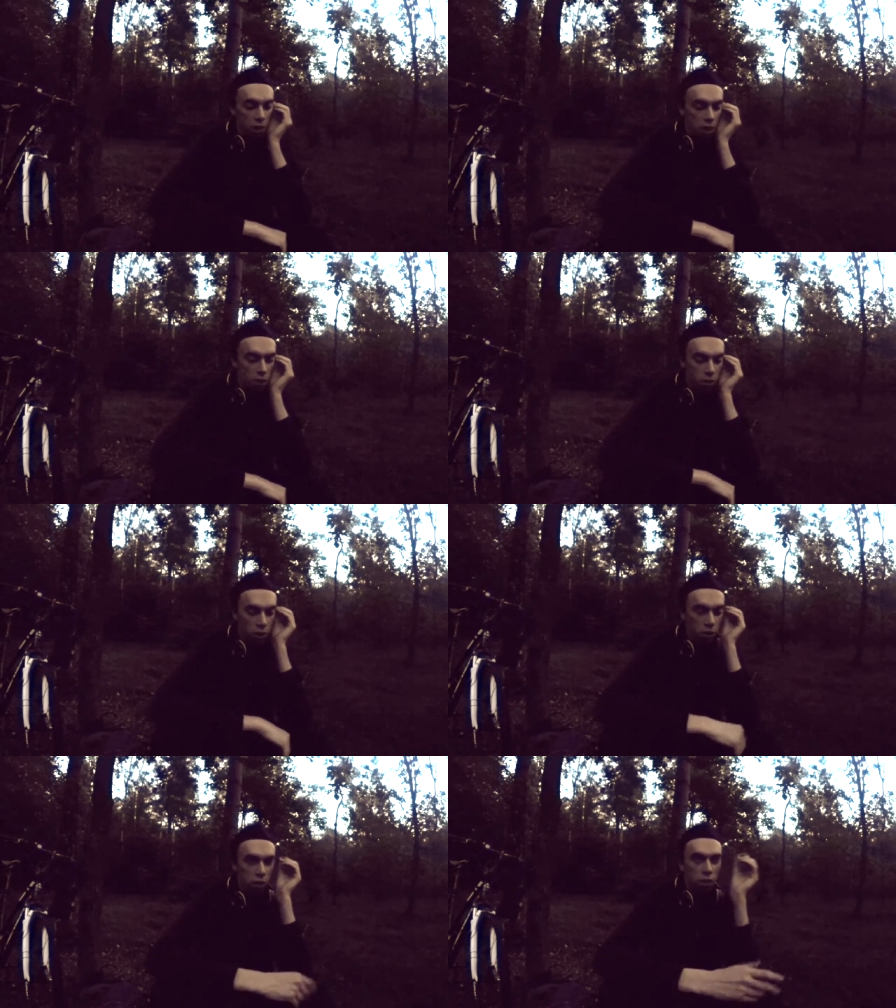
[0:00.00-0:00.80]
I
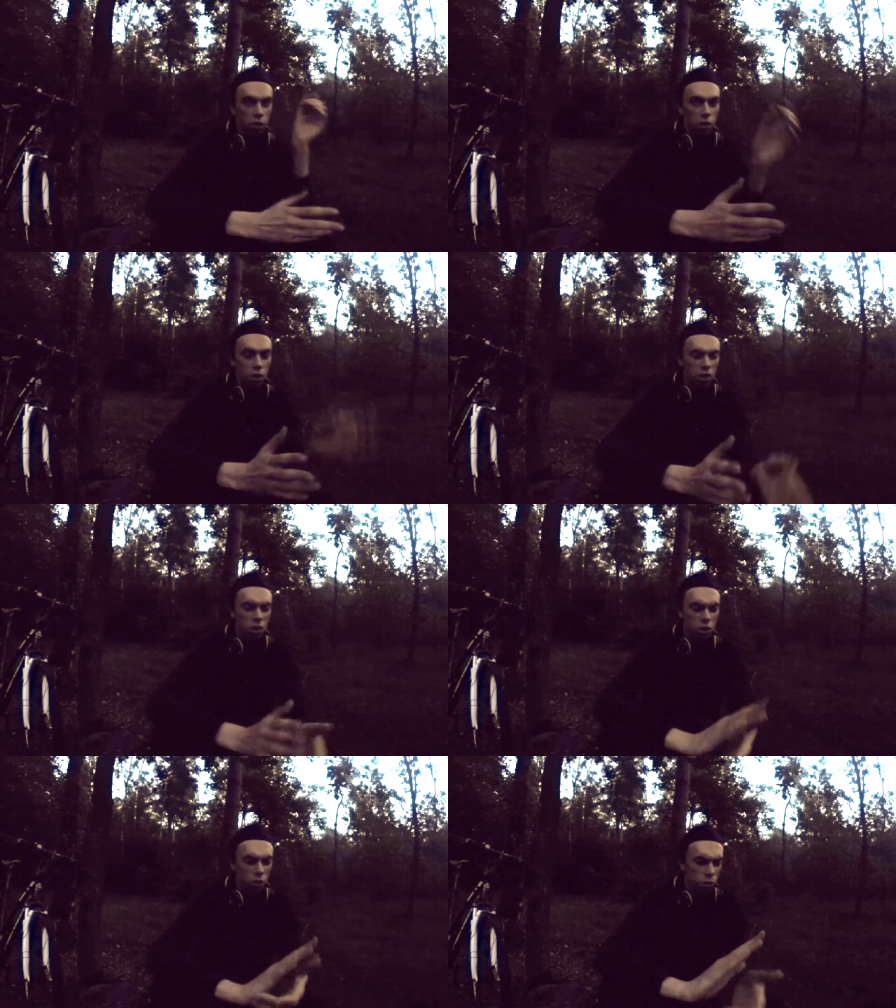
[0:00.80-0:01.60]
think it
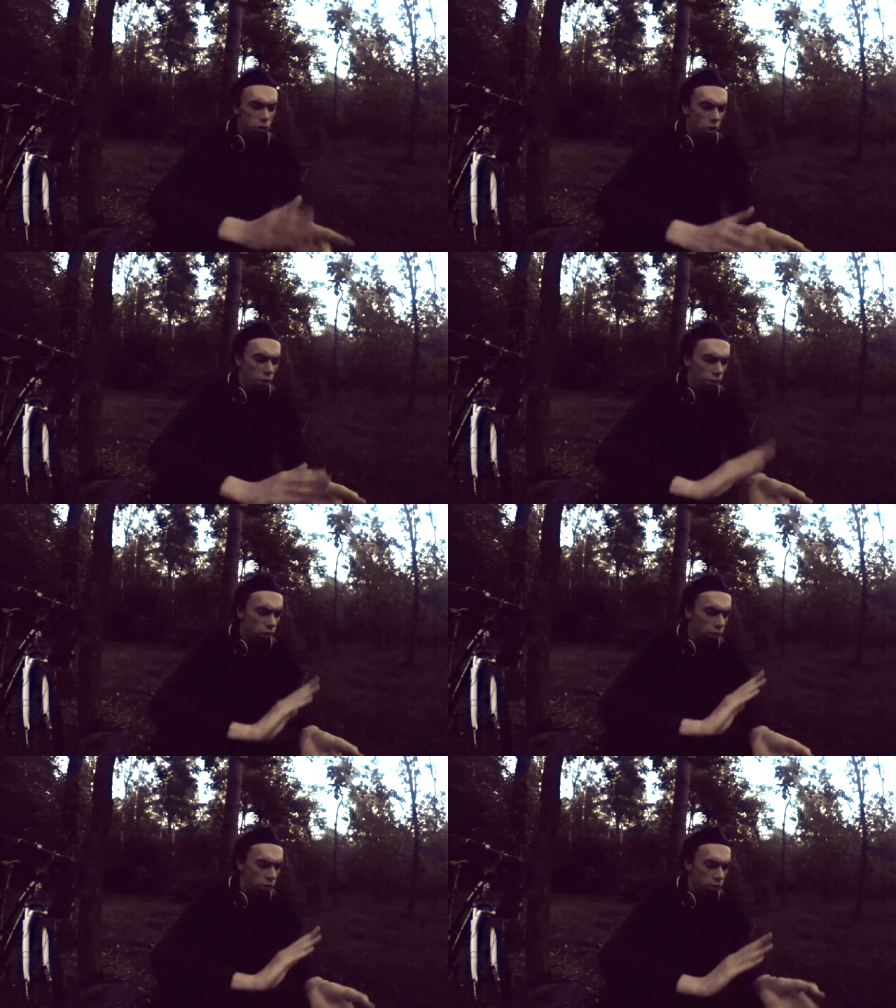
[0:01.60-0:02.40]
is guitar
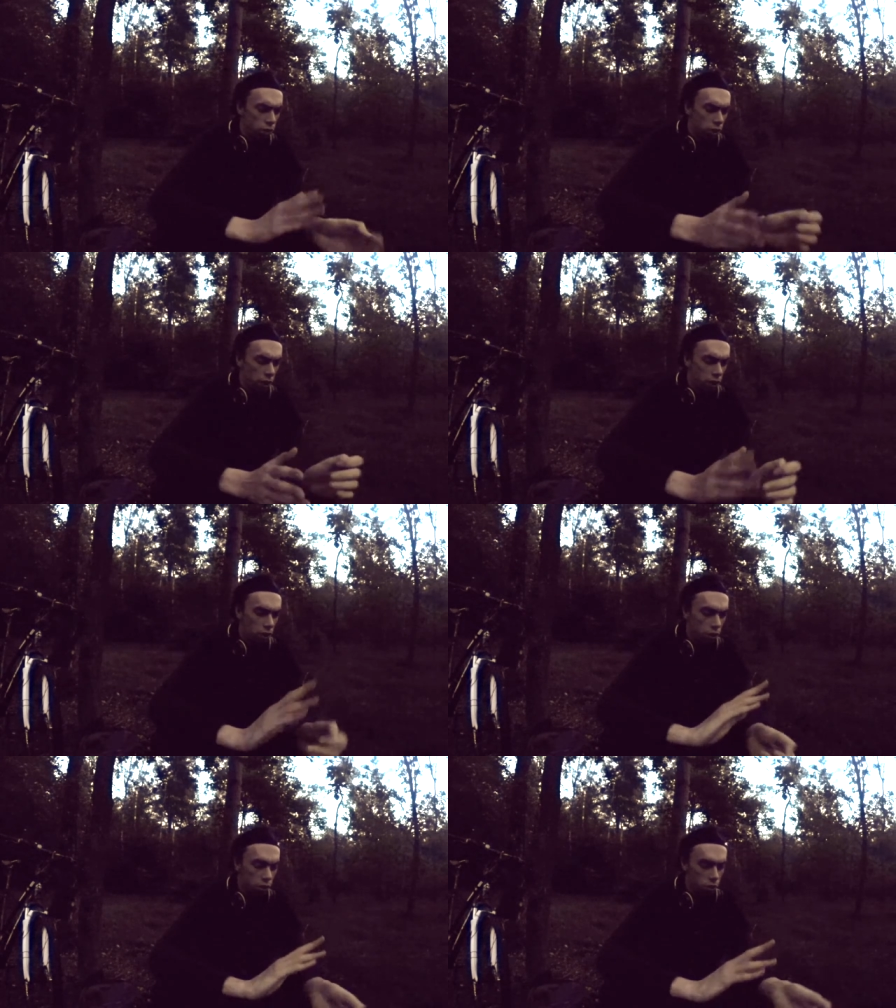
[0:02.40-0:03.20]
form
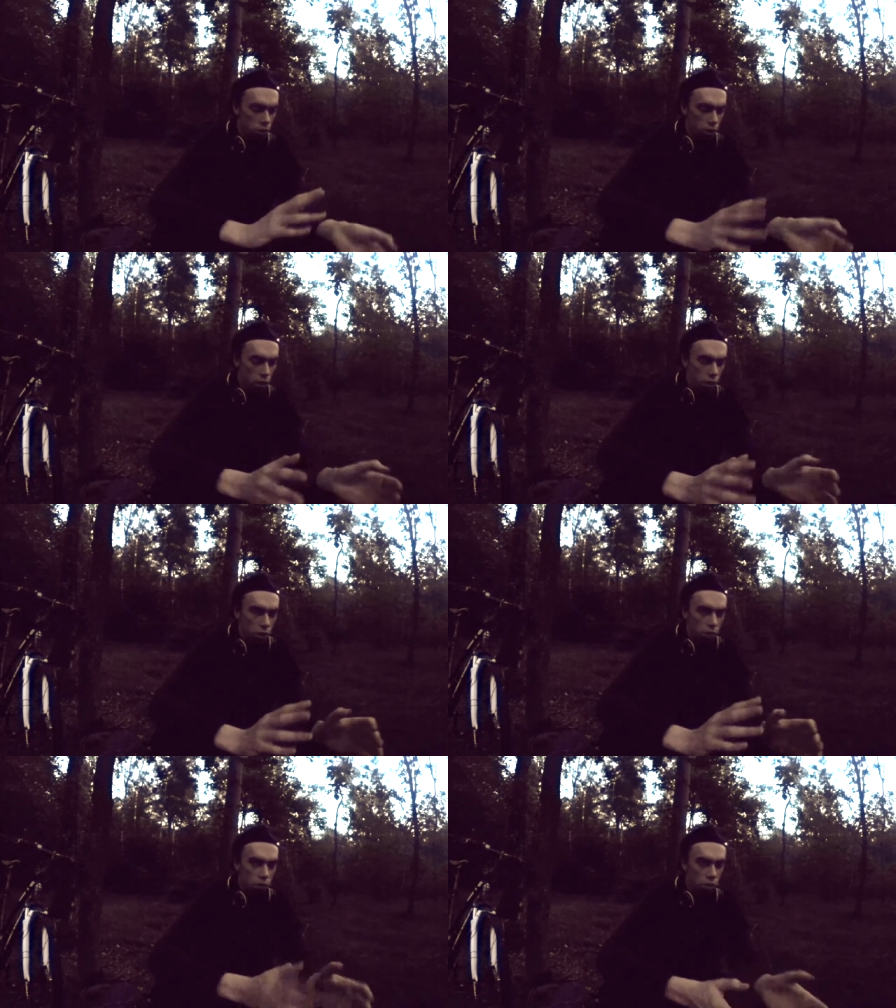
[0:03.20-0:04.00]
standards
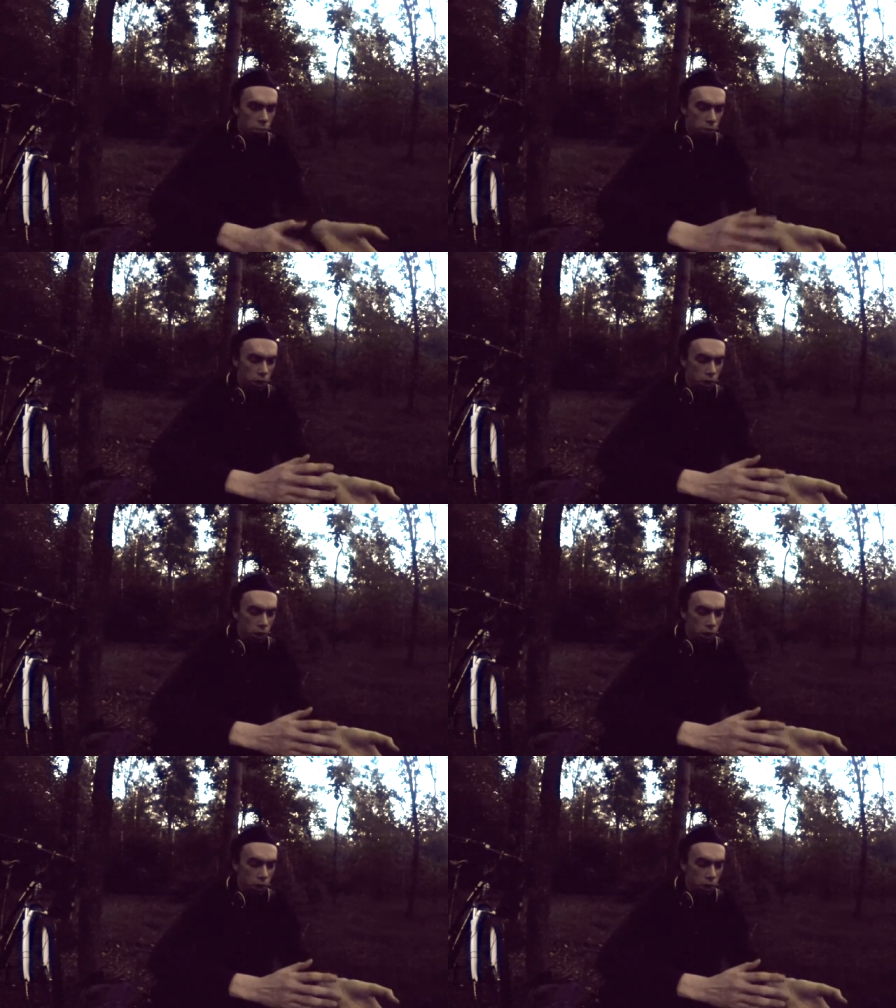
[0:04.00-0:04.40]
from uh,